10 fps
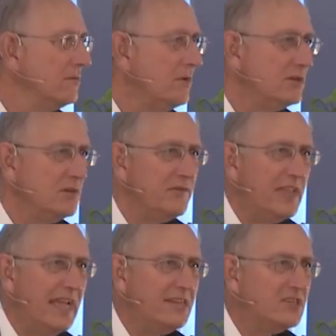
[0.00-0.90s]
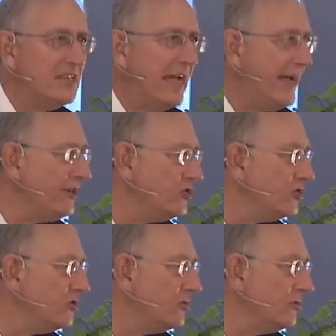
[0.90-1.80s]
wasn't their
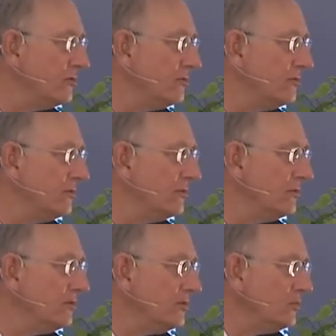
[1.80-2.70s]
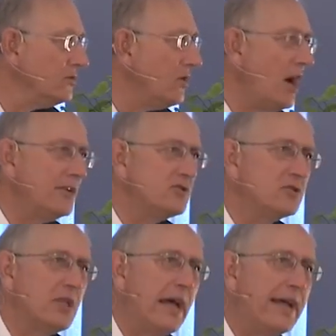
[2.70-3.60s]
stage. This was God's
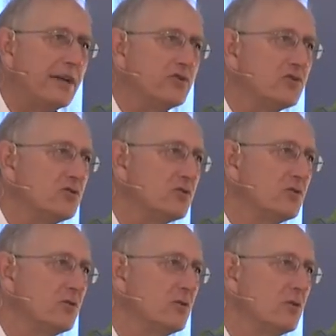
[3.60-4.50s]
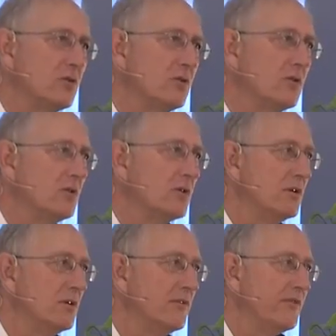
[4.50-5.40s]
stage.
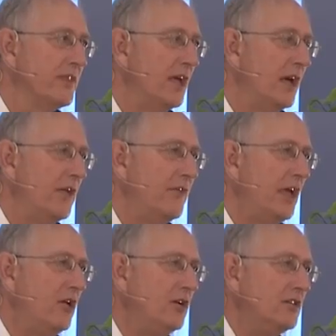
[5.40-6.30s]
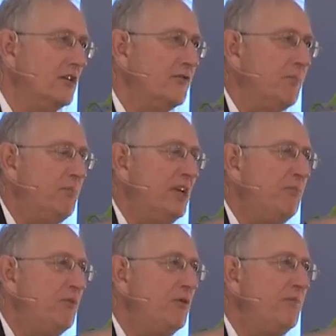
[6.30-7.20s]
And they looked at the
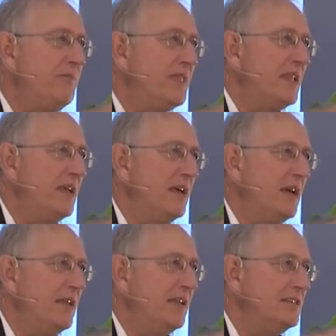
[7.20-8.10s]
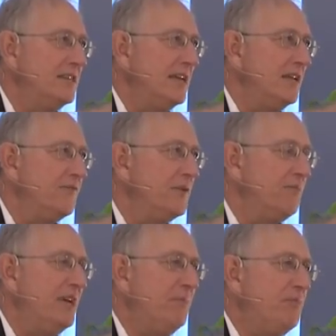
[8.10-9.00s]
people, and they said, if the
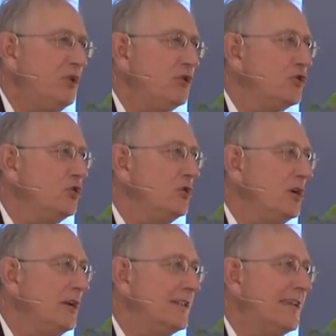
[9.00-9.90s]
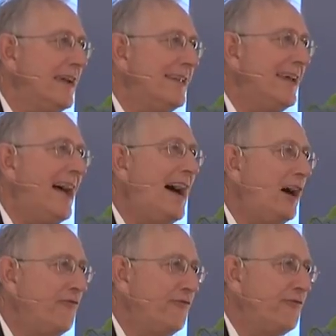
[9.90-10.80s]
people do not get
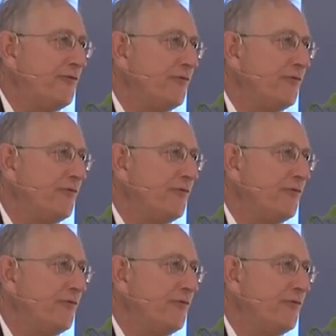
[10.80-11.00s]
out,